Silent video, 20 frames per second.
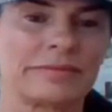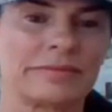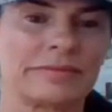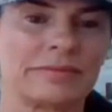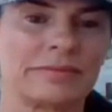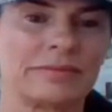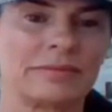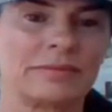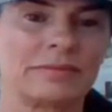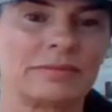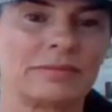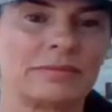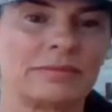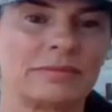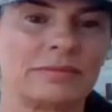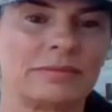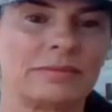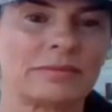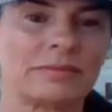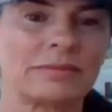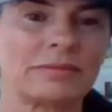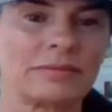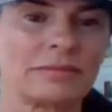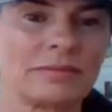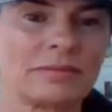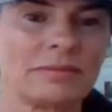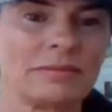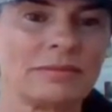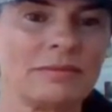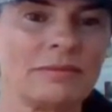
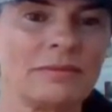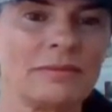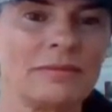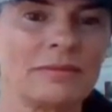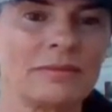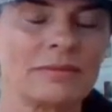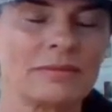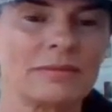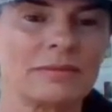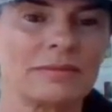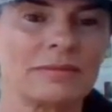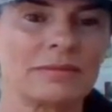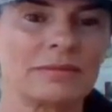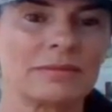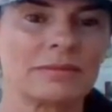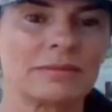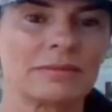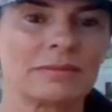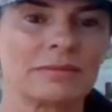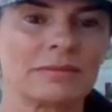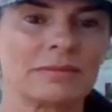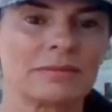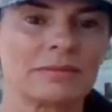(not speaking)